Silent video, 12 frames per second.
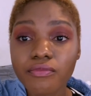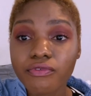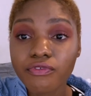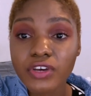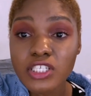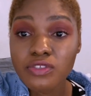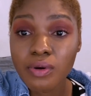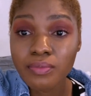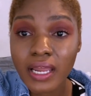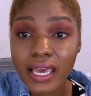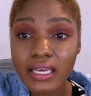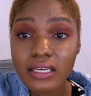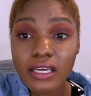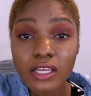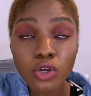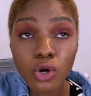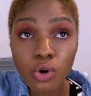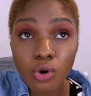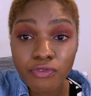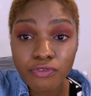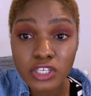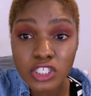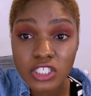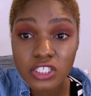fish from like a local
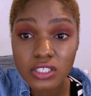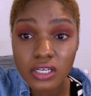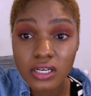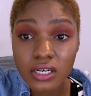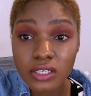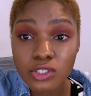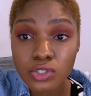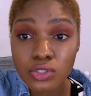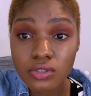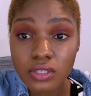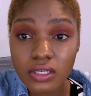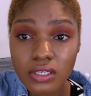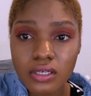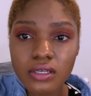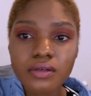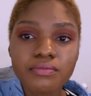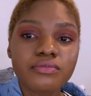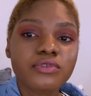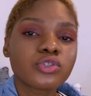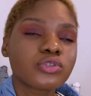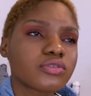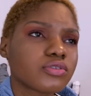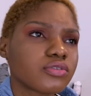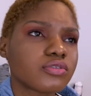fish store,
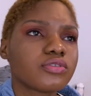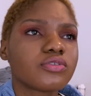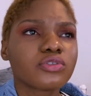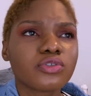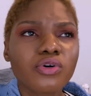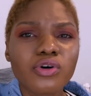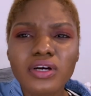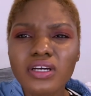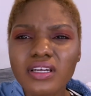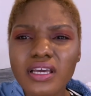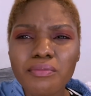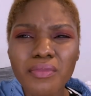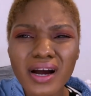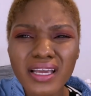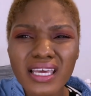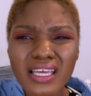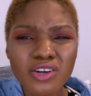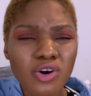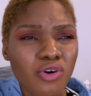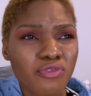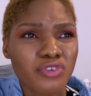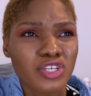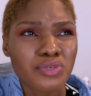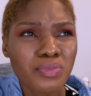a market, a local
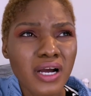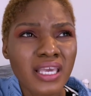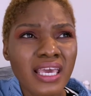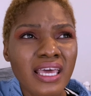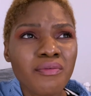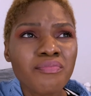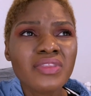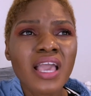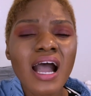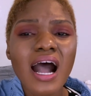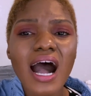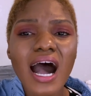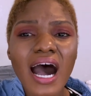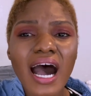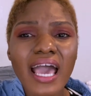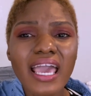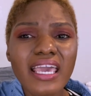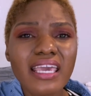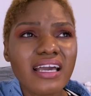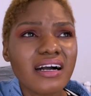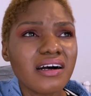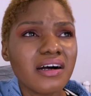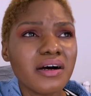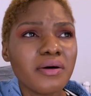fish market. I
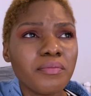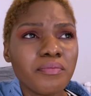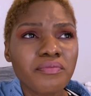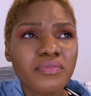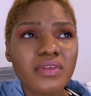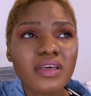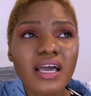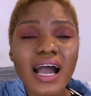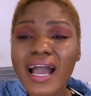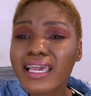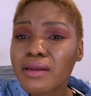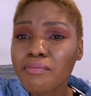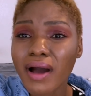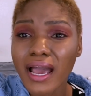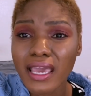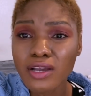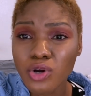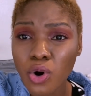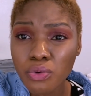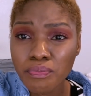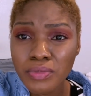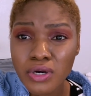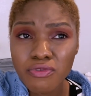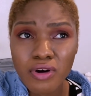get my goat
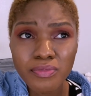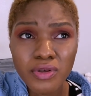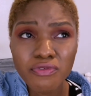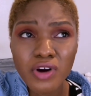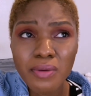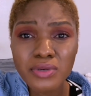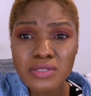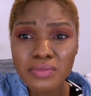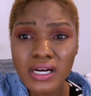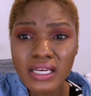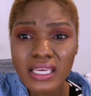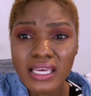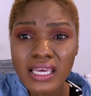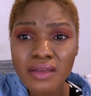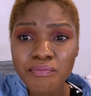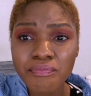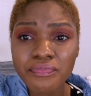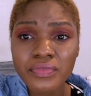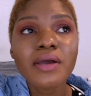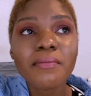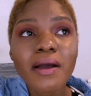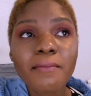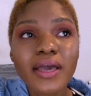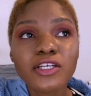milk from the farmers market. I try
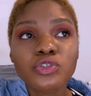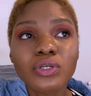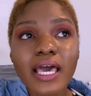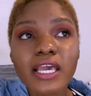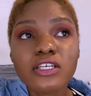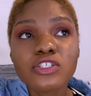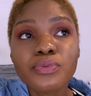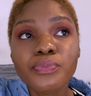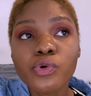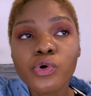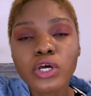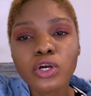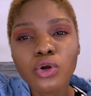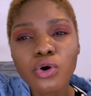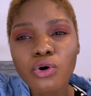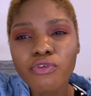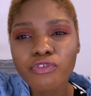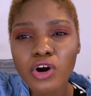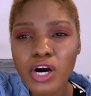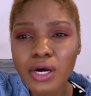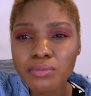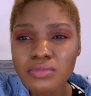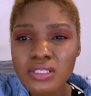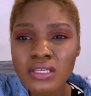my best to like support local
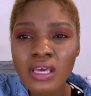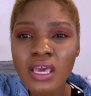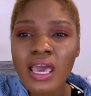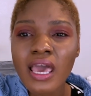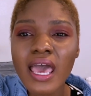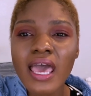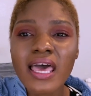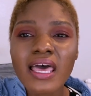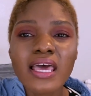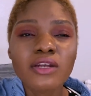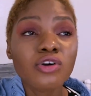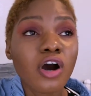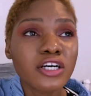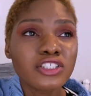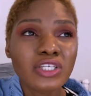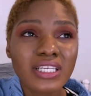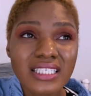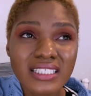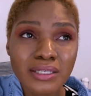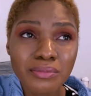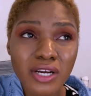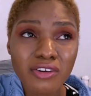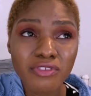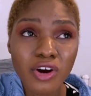farms and cause the least
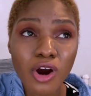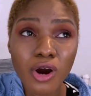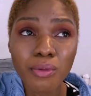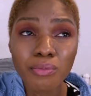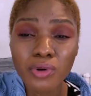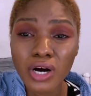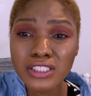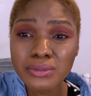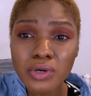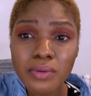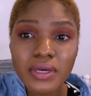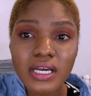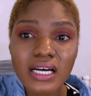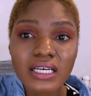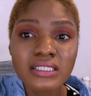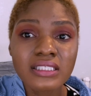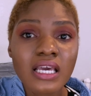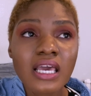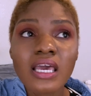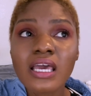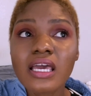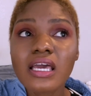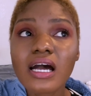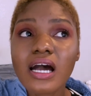amount of harm possible, because
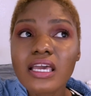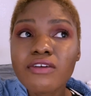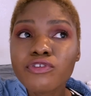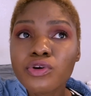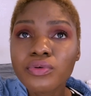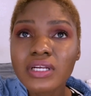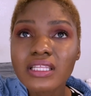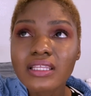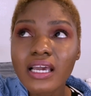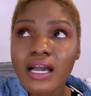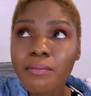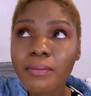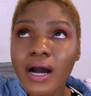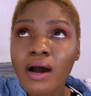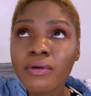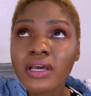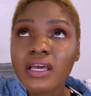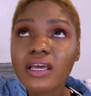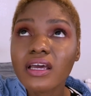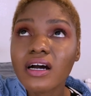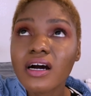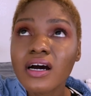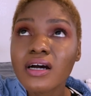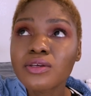if you really think about it,
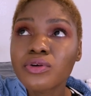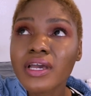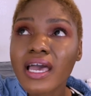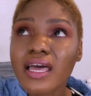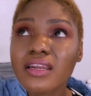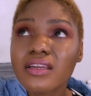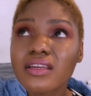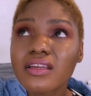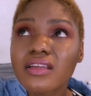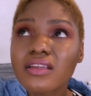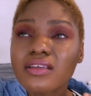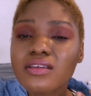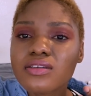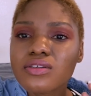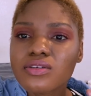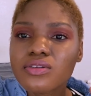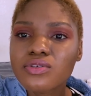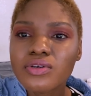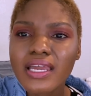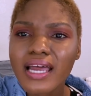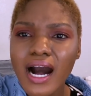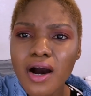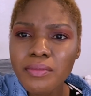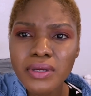you get
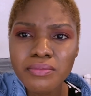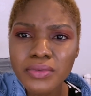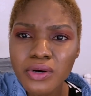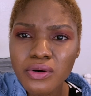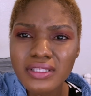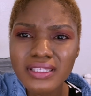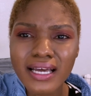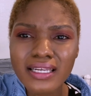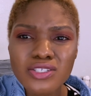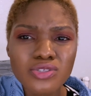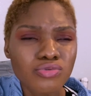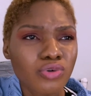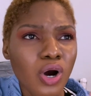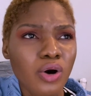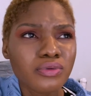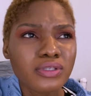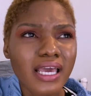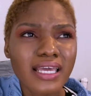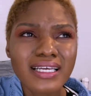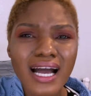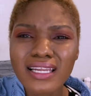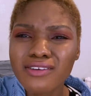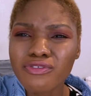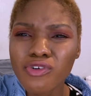almond milk that is grown in
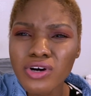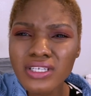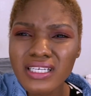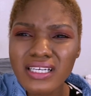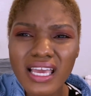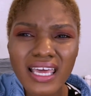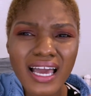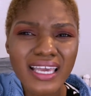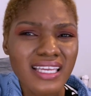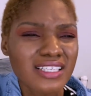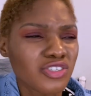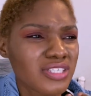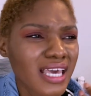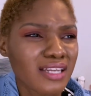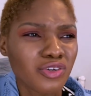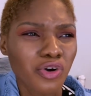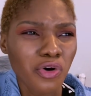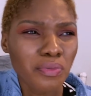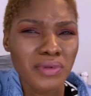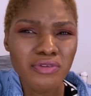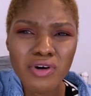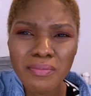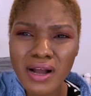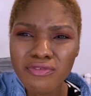California, and I can just get goat milk
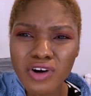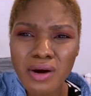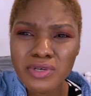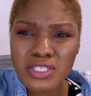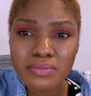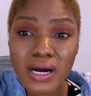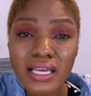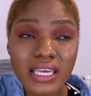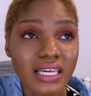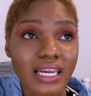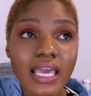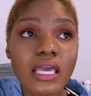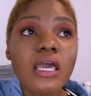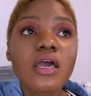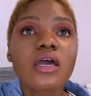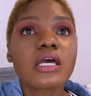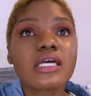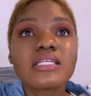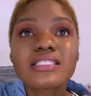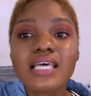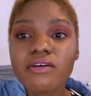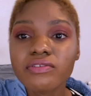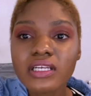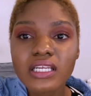from my farmer's market. Like, it's
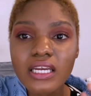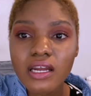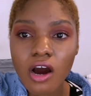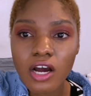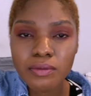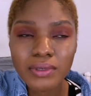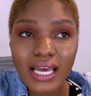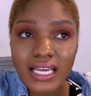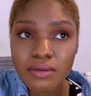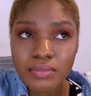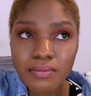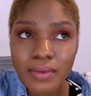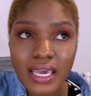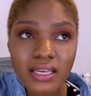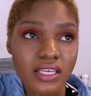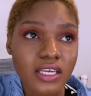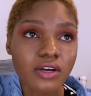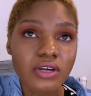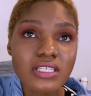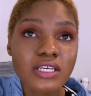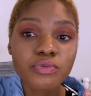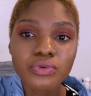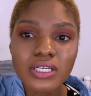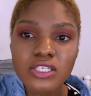definitely an argument that can be made here. Is
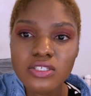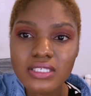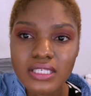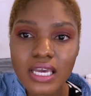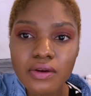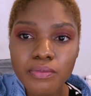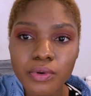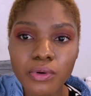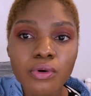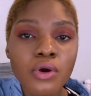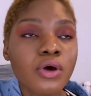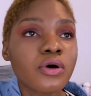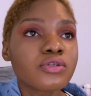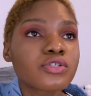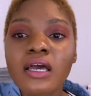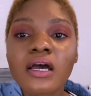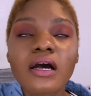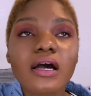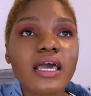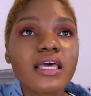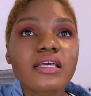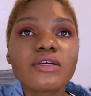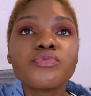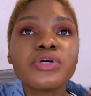it really sustainable? So,
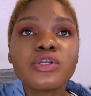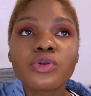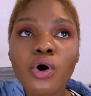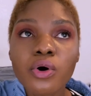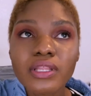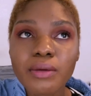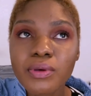we know that